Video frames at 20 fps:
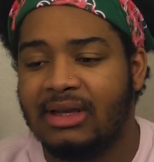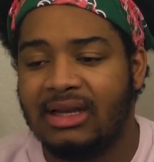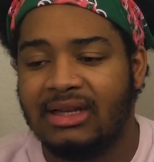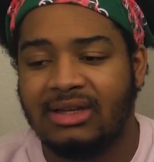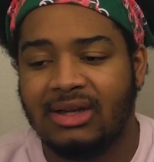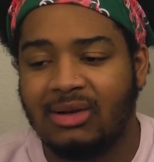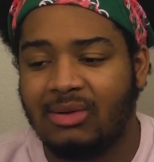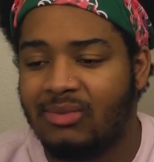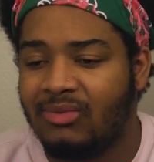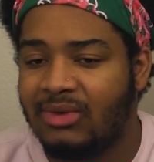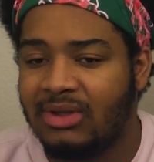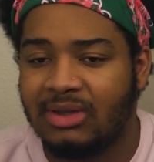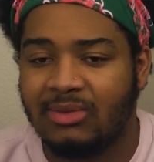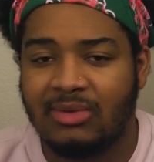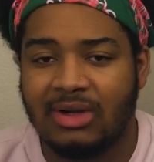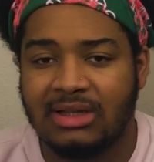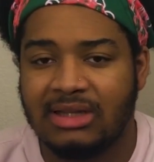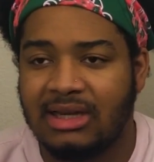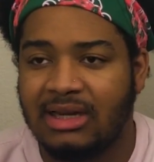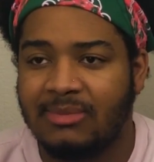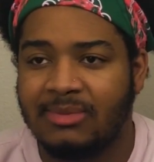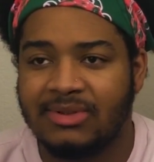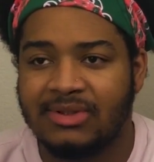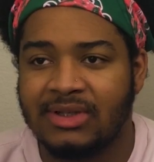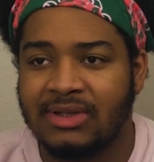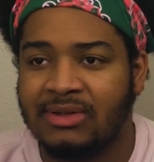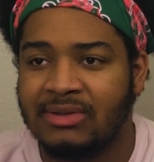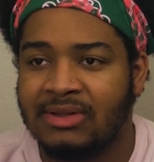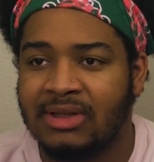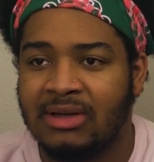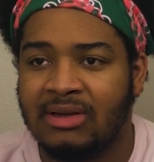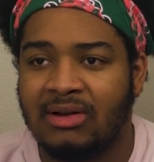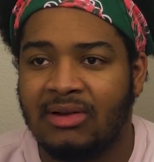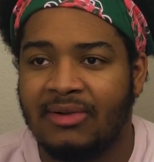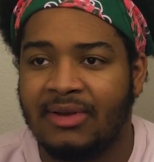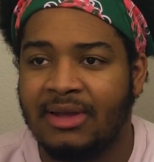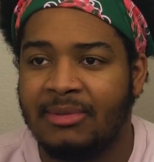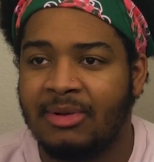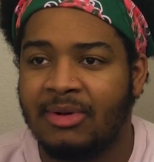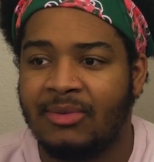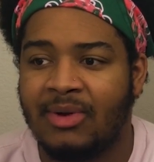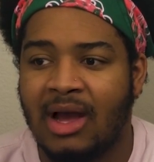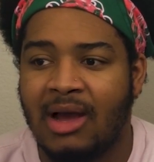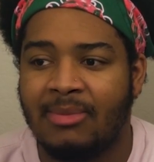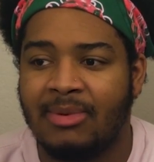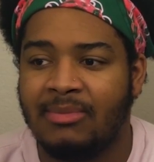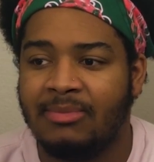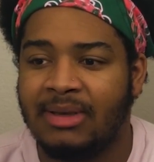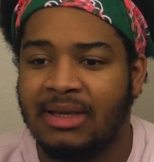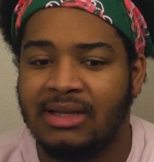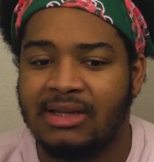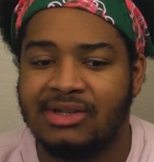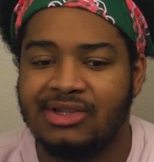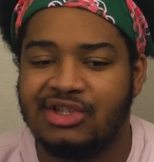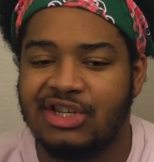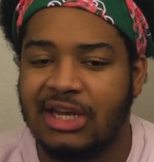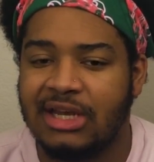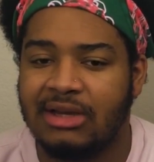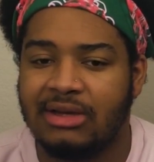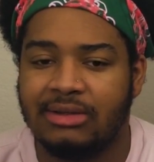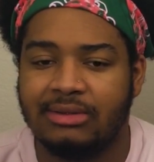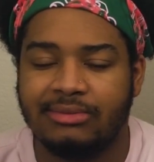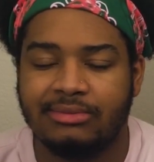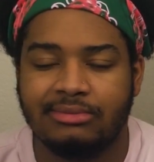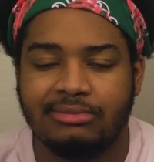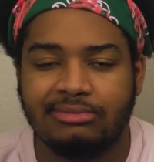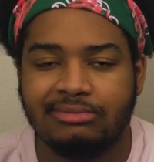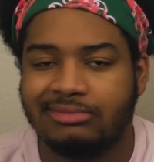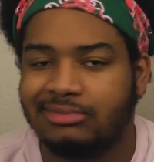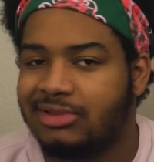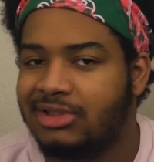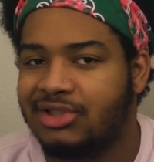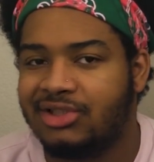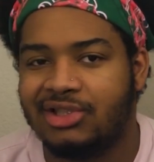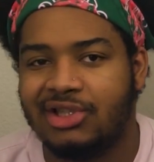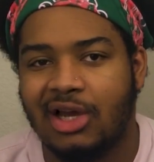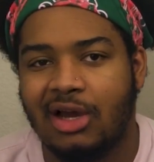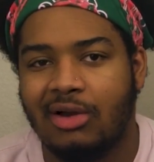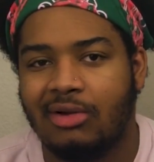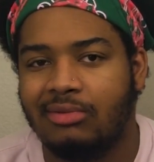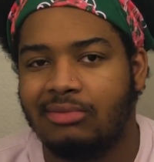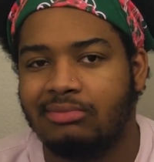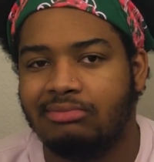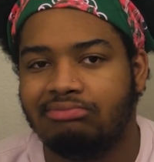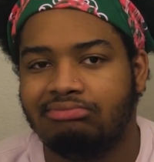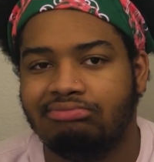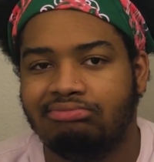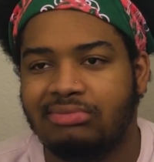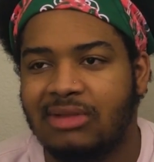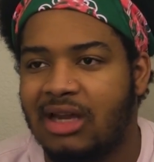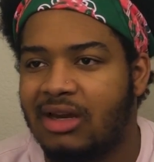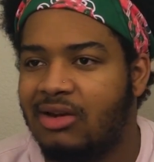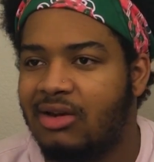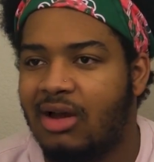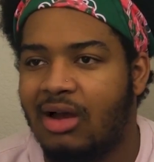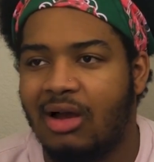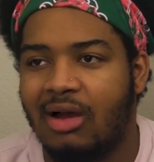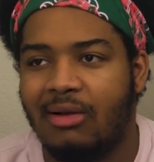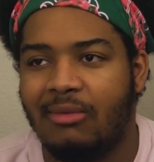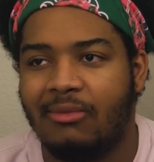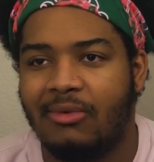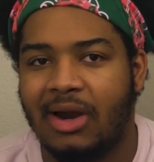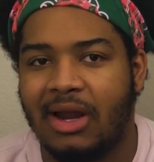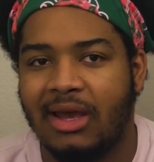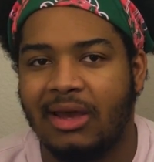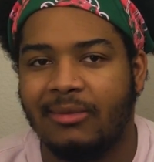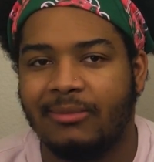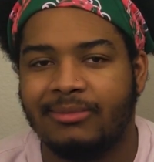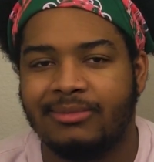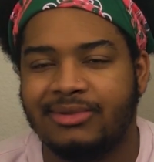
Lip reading: Don't really want that episode though, of him and Robin being in jail. Just don't. Not at all, right?